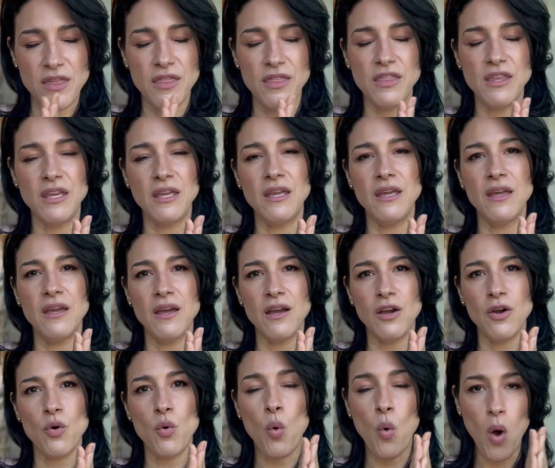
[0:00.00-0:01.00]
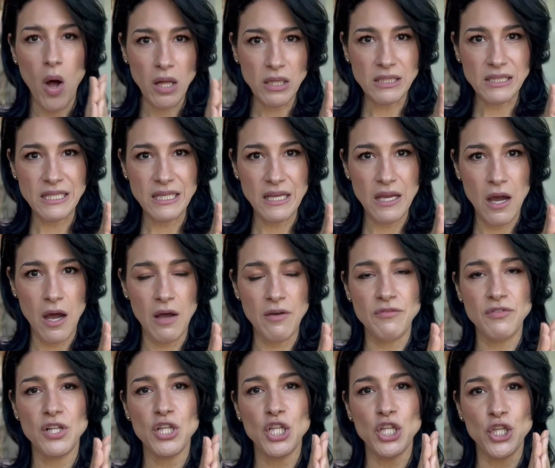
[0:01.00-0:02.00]
the quality of
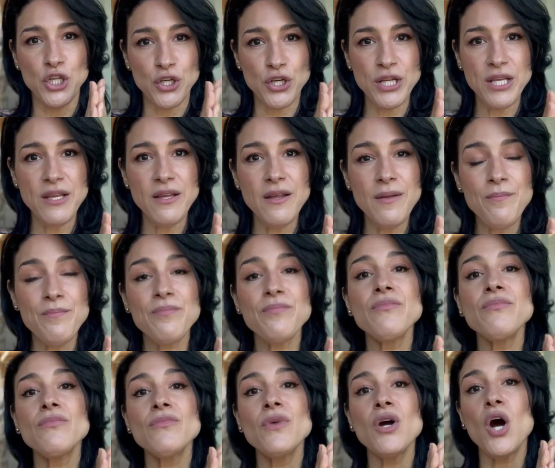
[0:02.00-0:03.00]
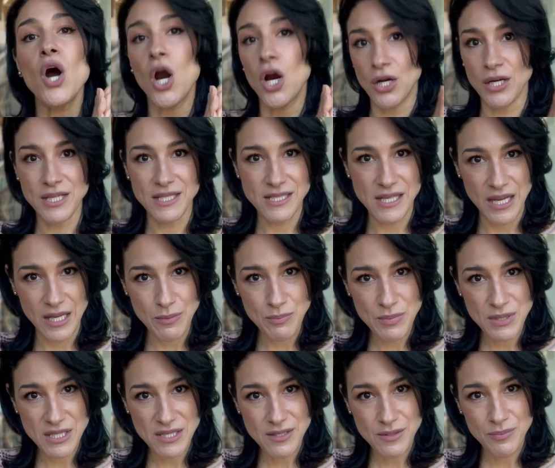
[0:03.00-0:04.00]
learning
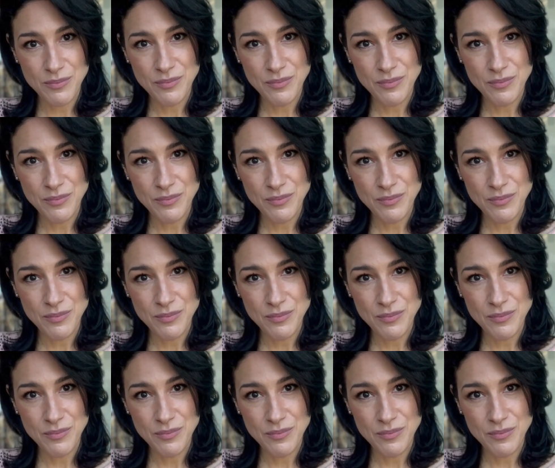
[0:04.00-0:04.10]
archetypes.